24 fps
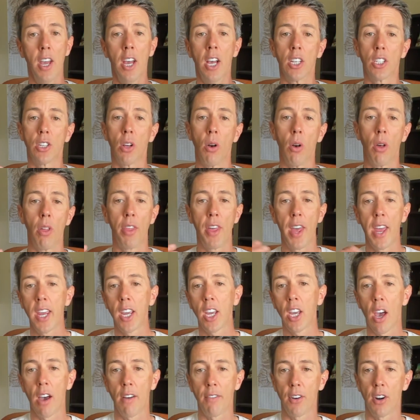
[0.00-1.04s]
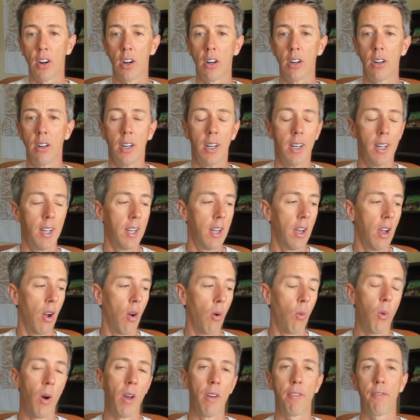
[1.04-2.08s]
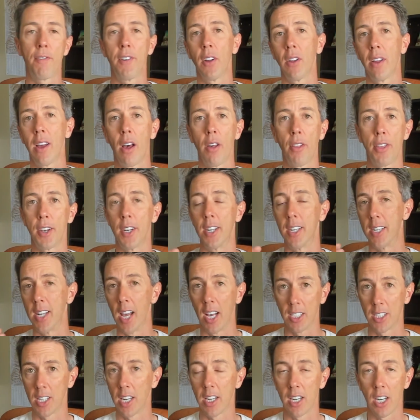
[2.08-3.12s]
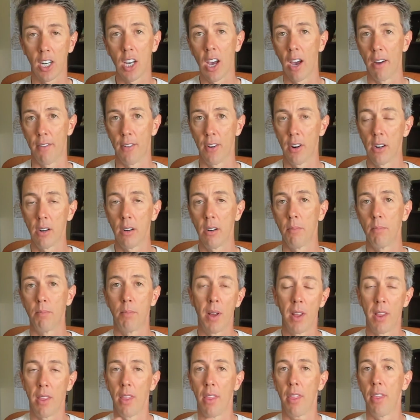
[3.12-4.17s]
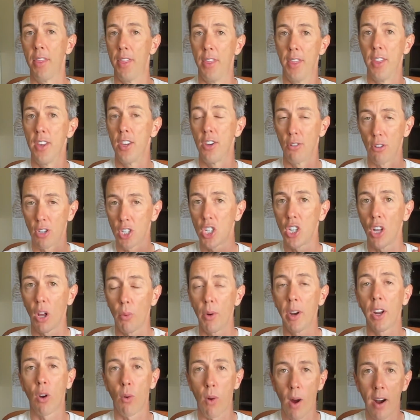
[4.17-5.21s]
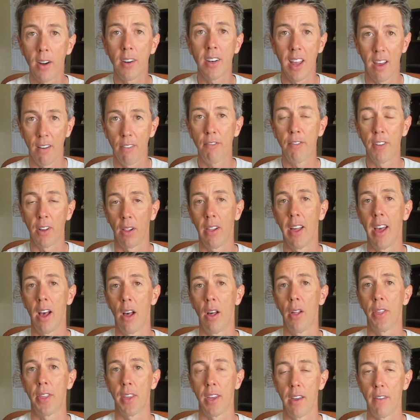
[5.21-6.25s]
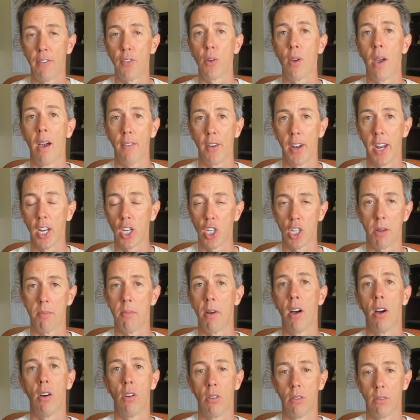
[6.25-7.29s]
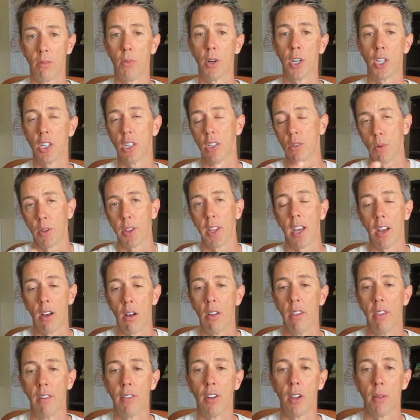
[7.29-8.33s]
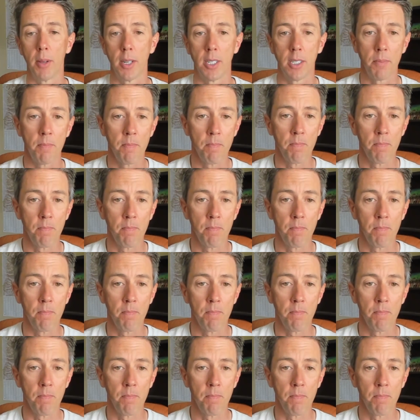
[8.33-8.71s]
So they cover what PhilHealth doesn't cover, but you're still required to have PhilHealth if you have an HMO, which is what they call it in the Philippines.